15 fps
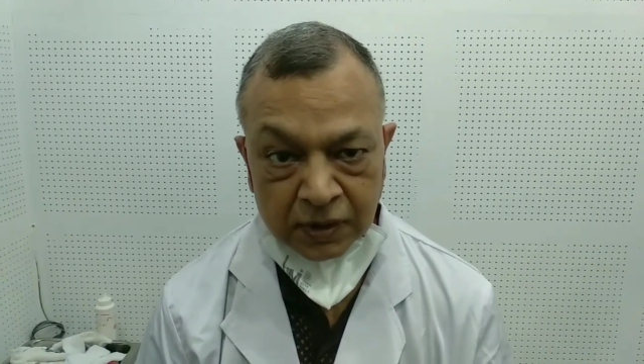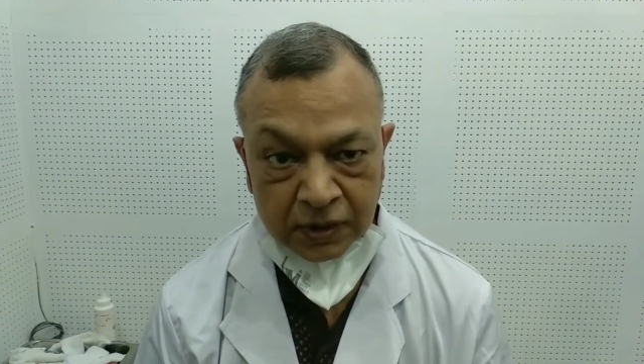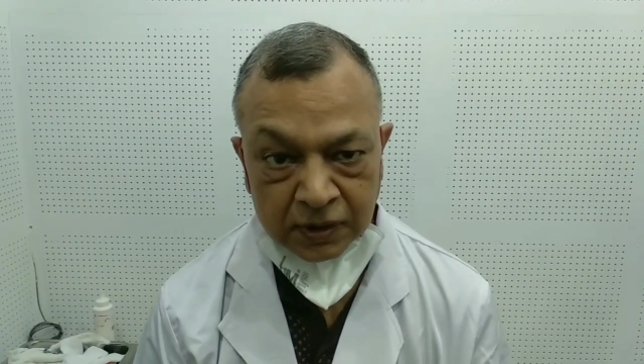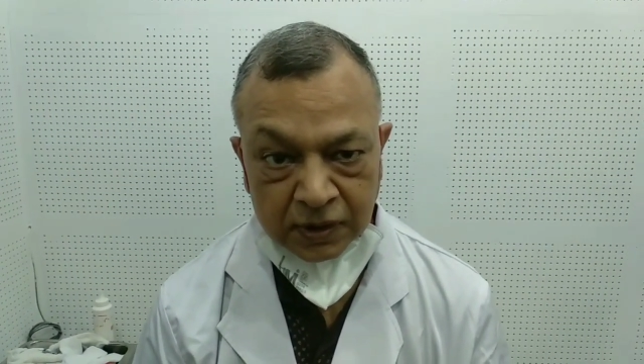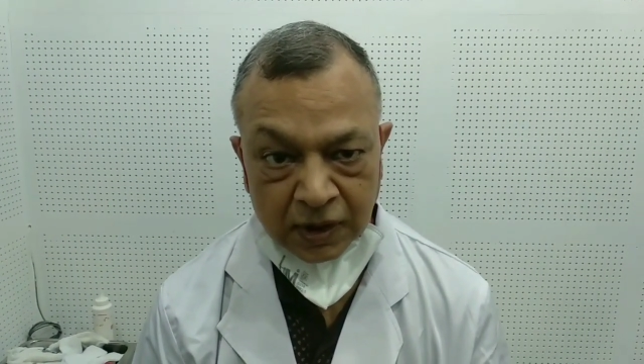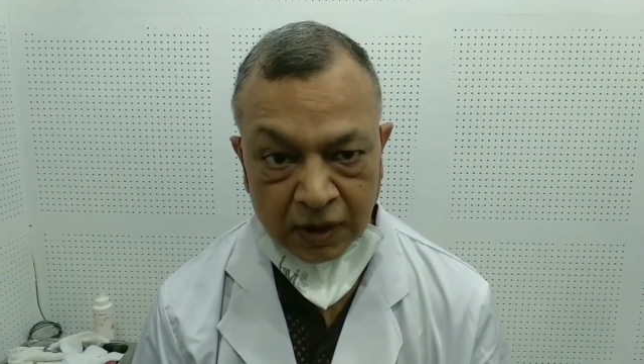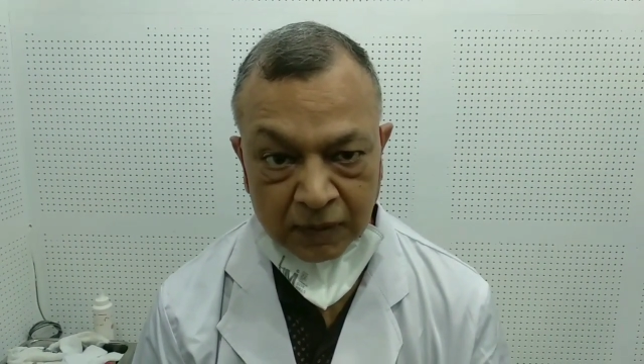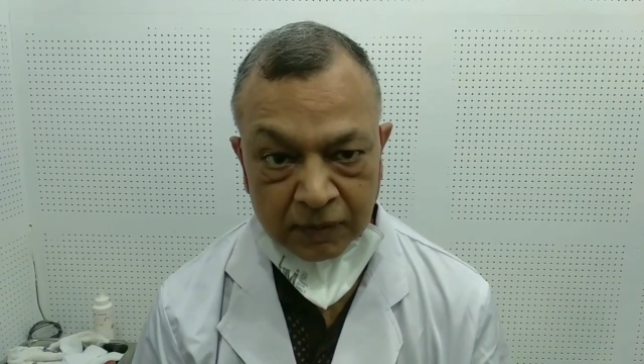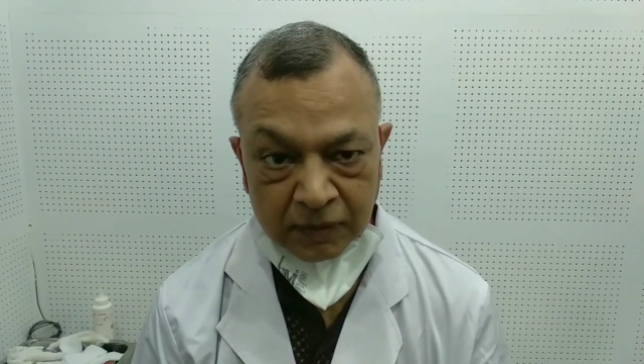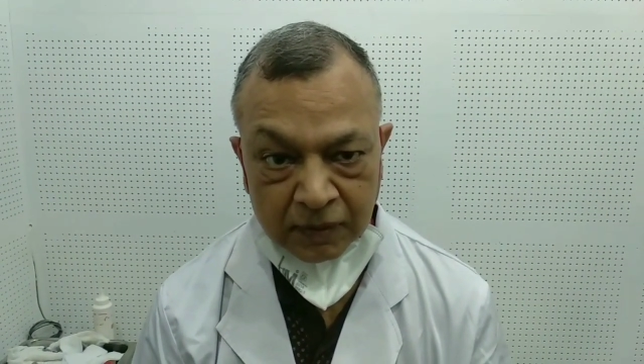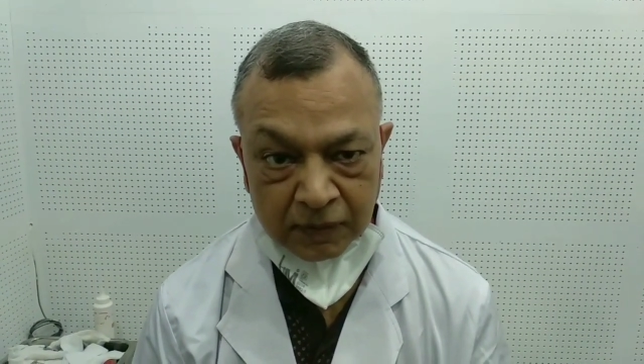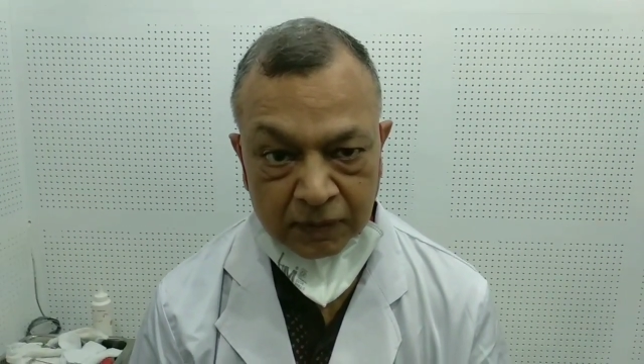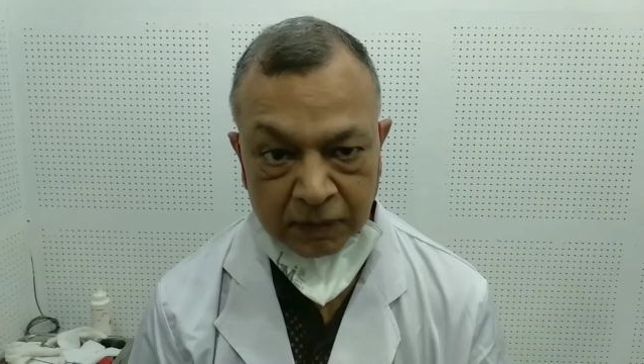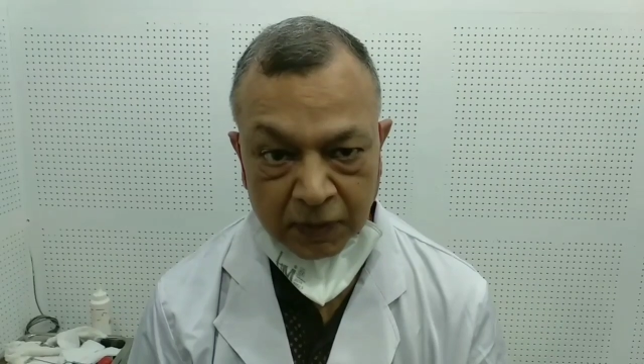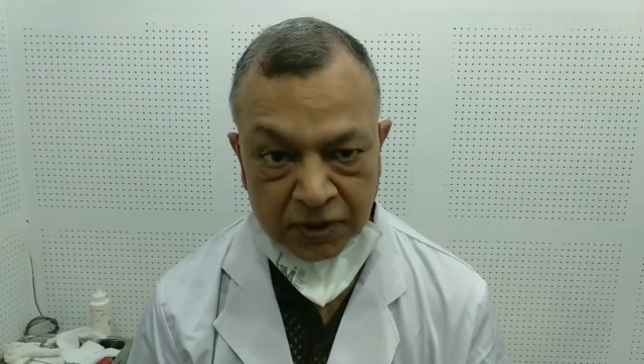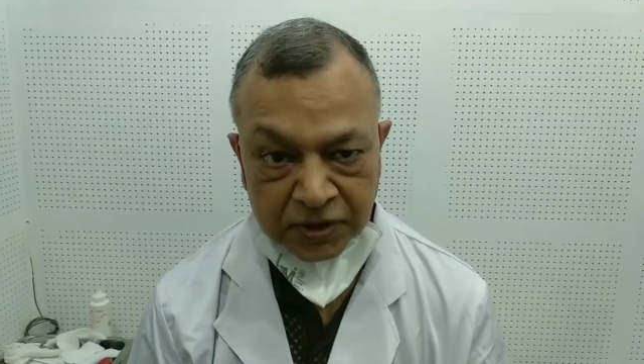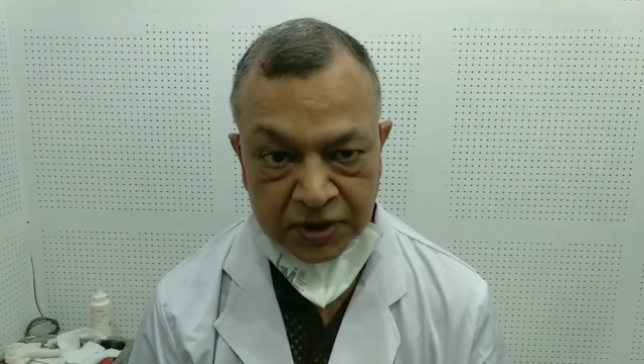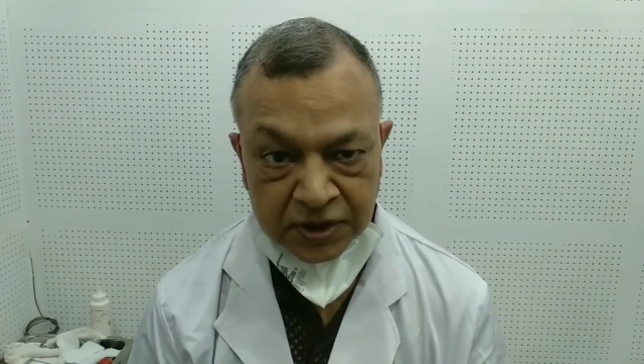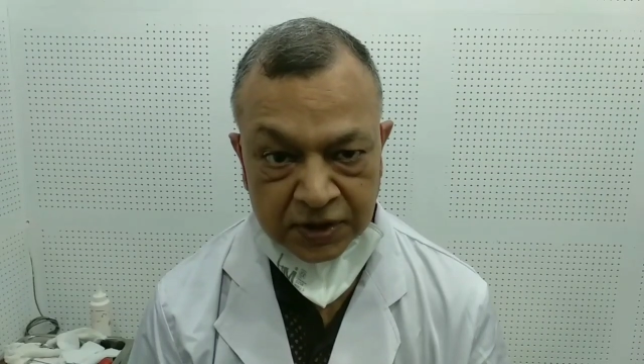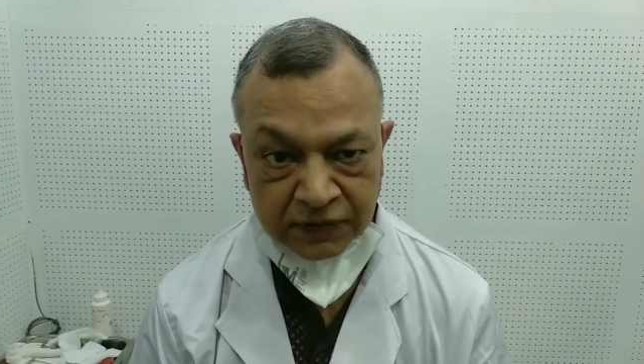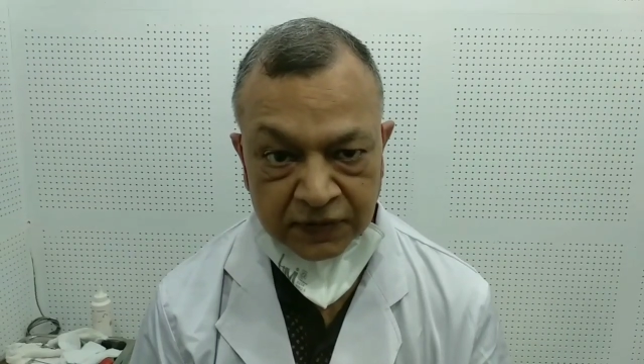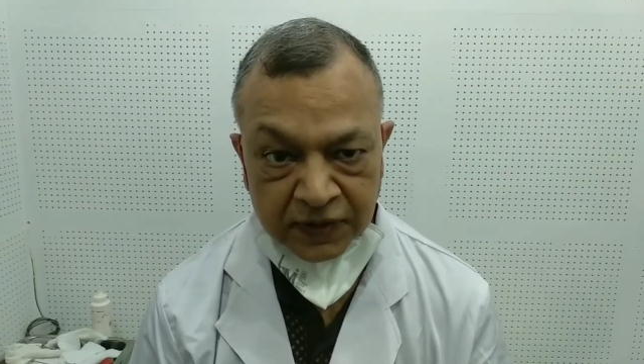the process
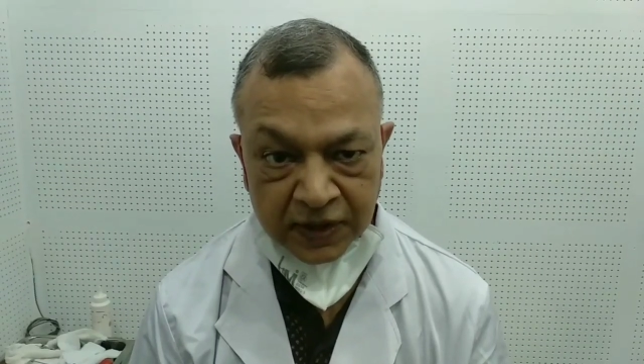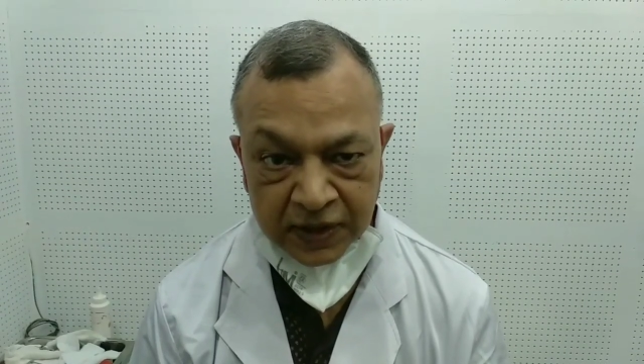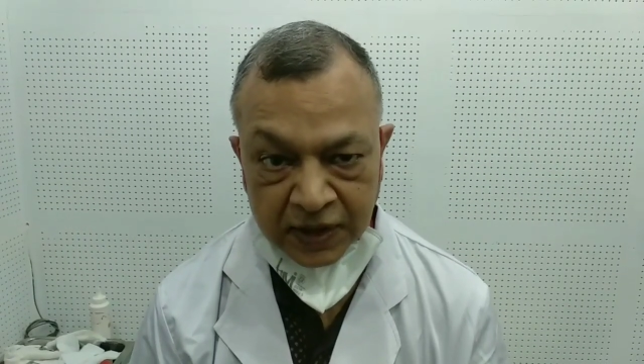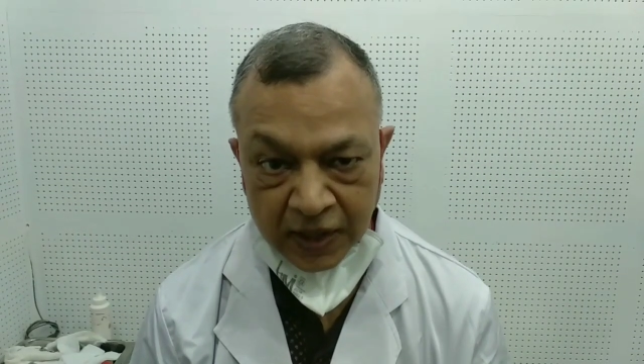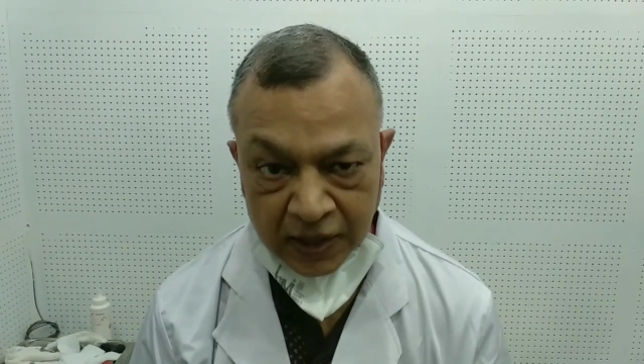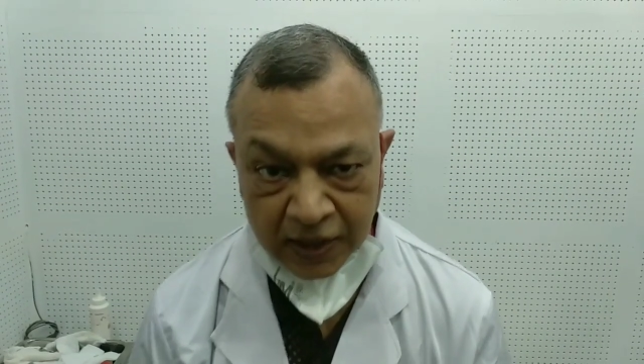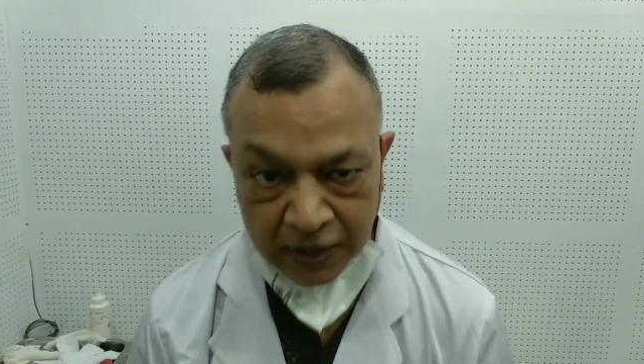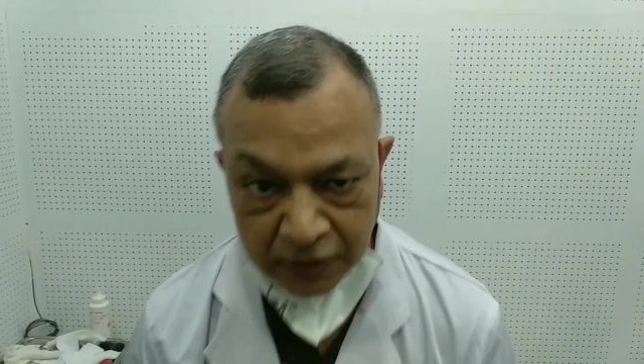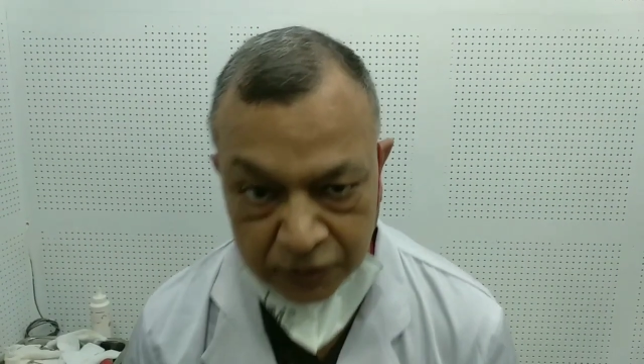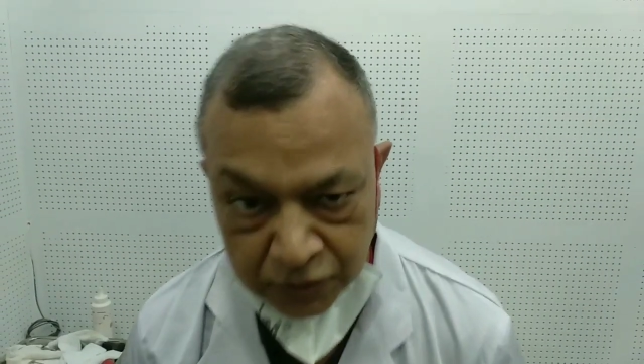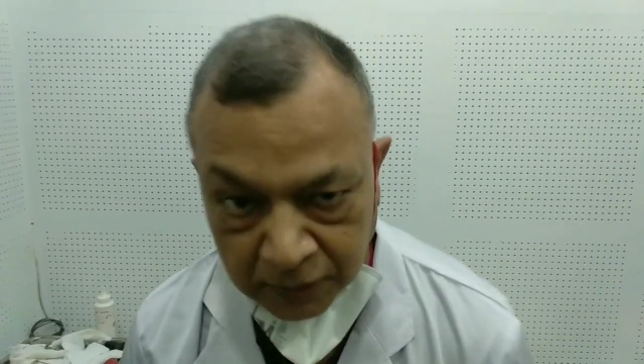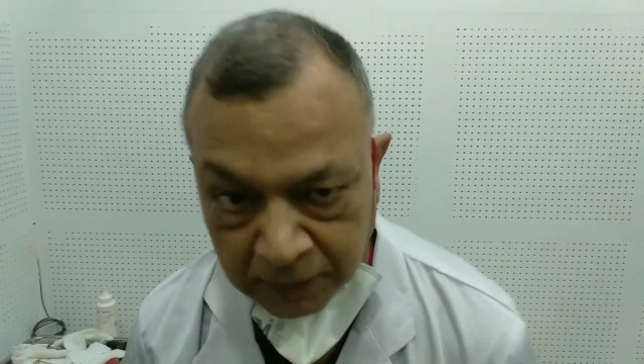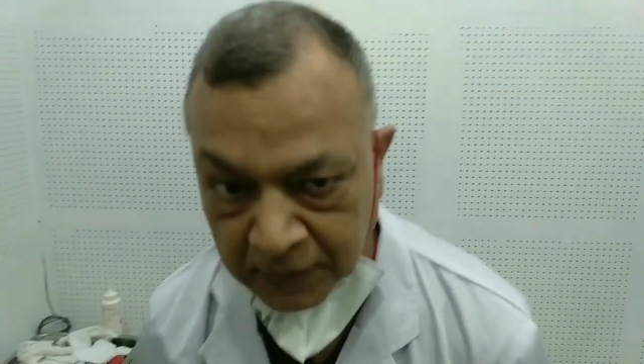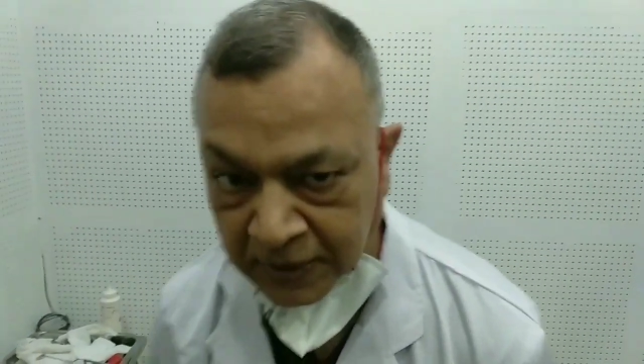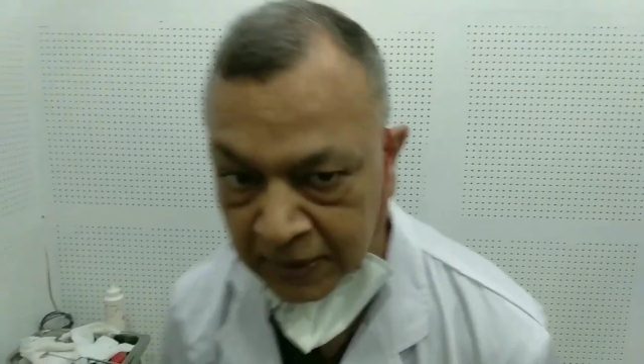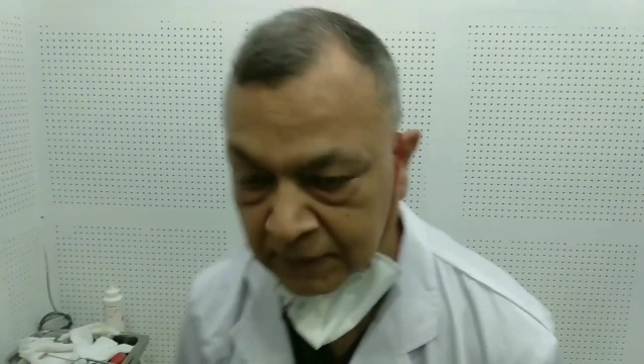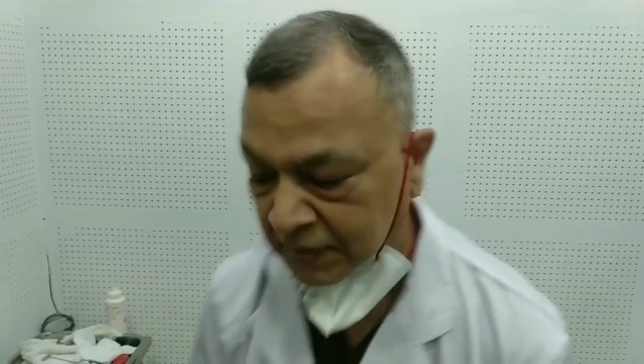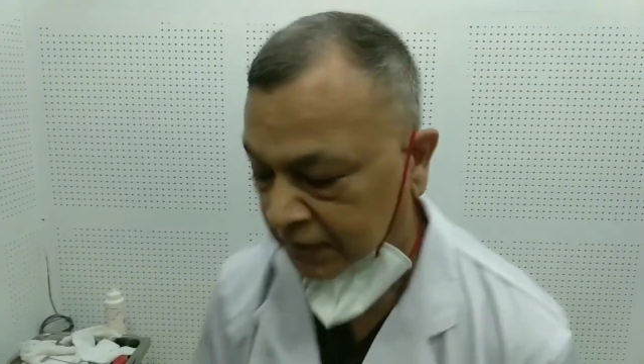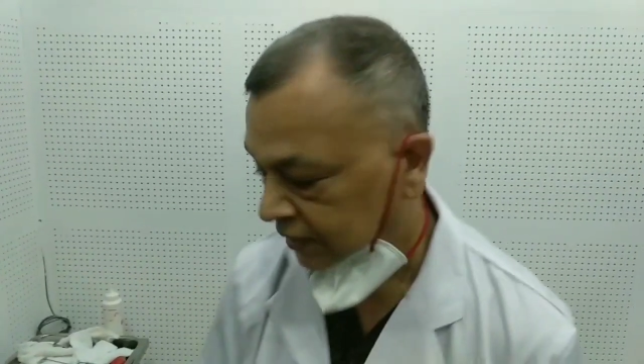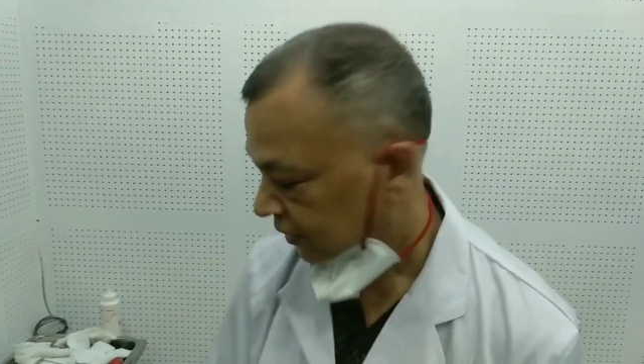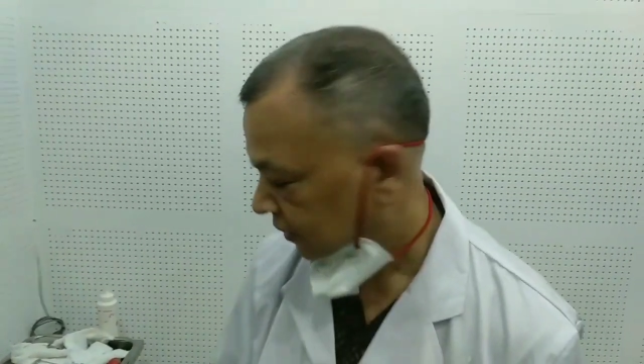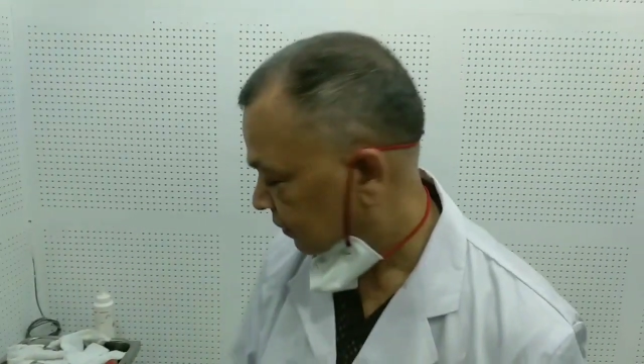of indirect laryngoscopy
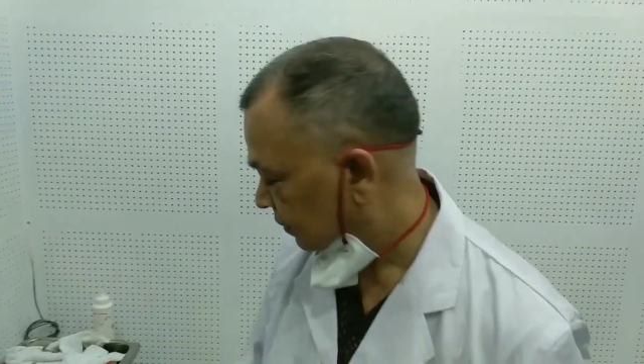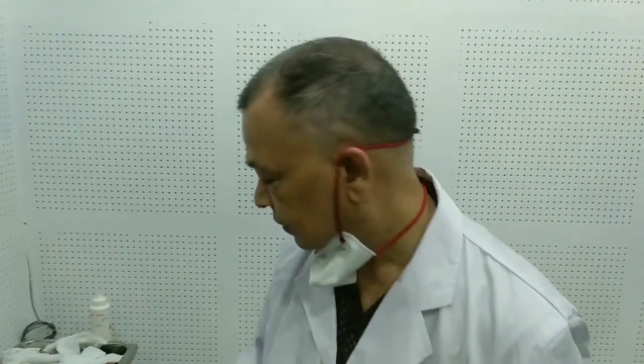examination.